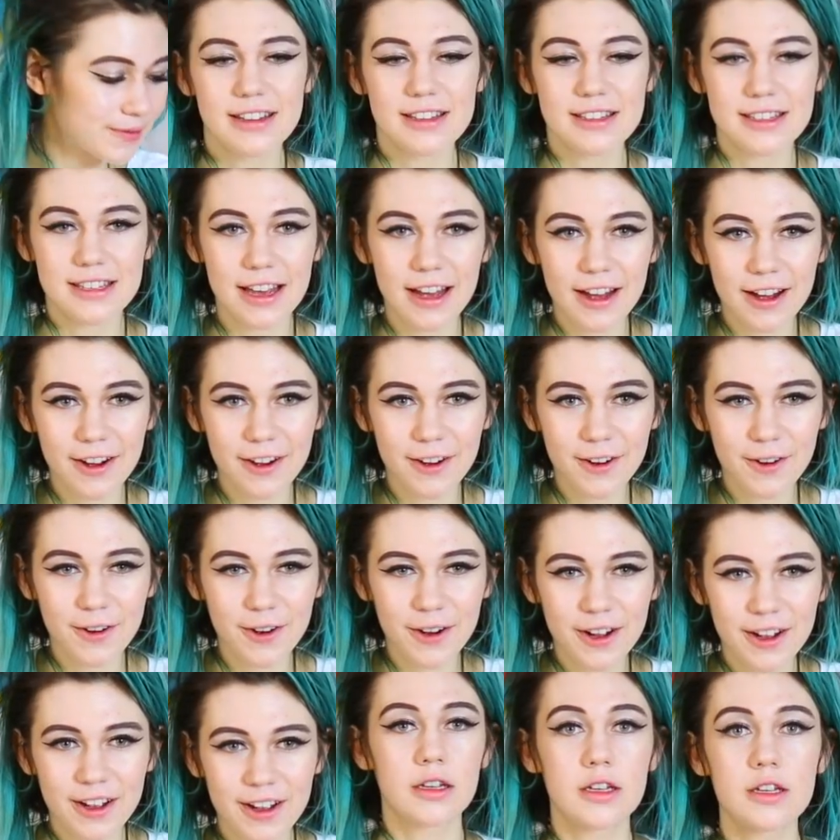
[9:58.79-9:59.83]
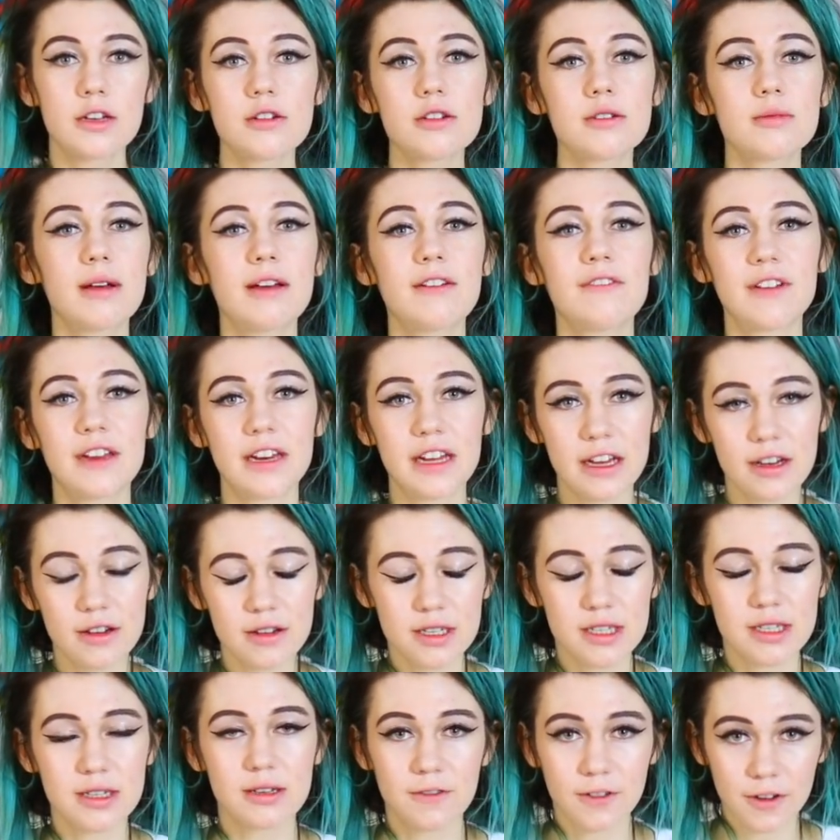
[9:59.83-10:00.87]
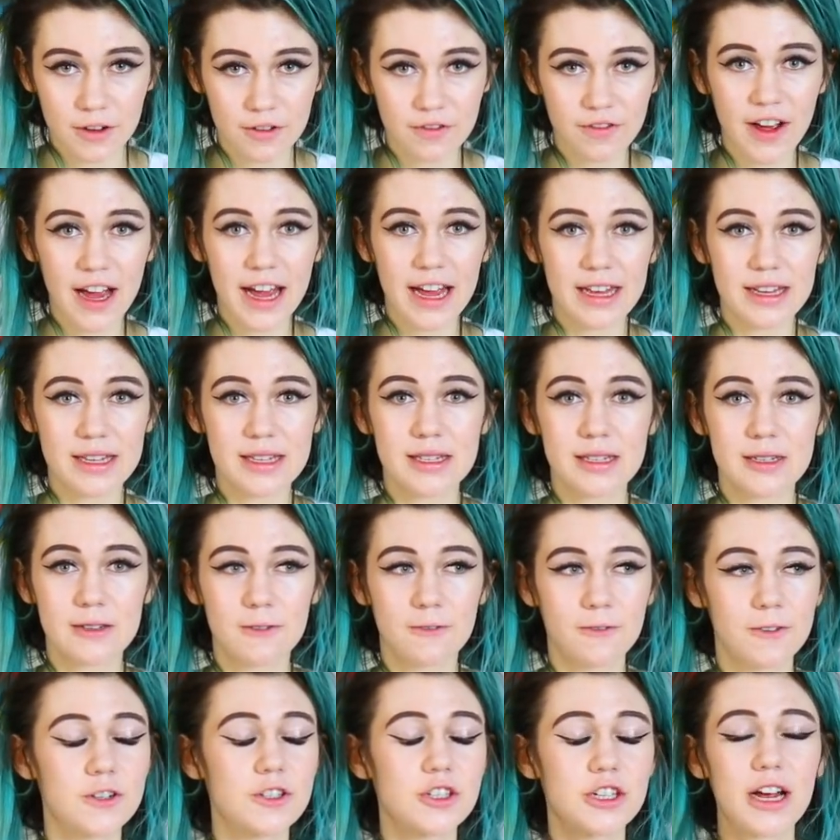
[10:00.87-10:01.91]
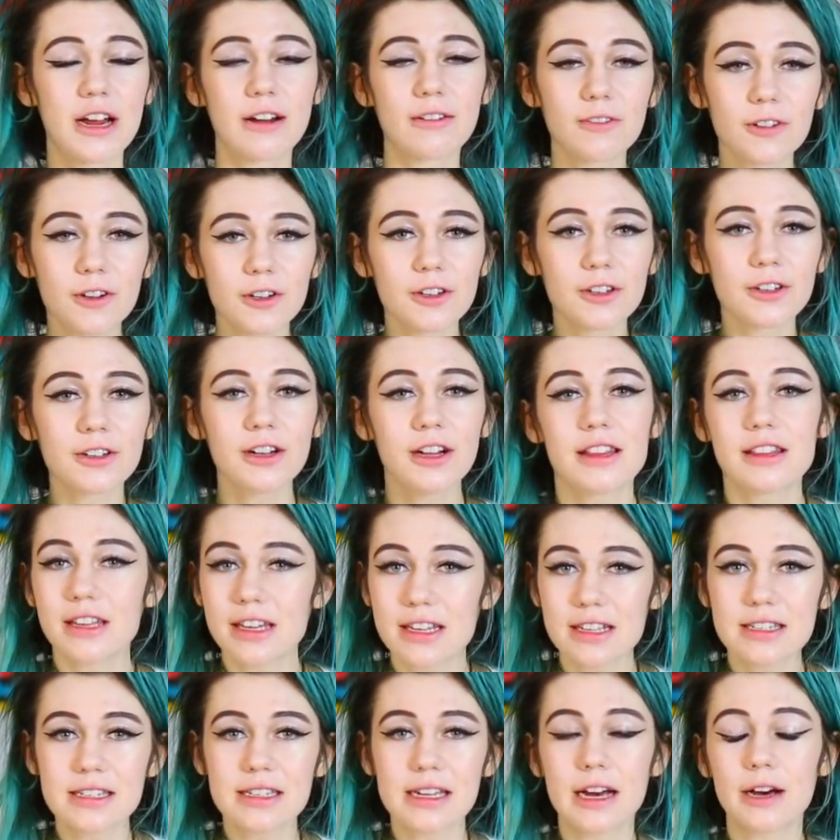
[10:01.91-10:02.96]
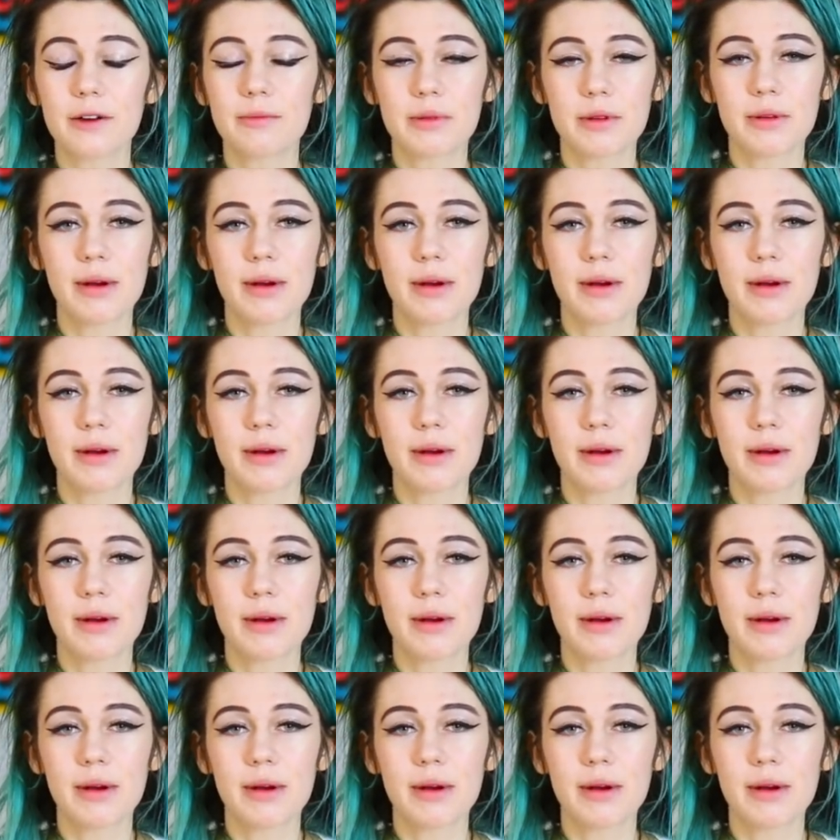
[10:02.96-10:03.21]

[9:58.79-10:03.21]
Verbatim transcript: So use my videos for advice, for general things to help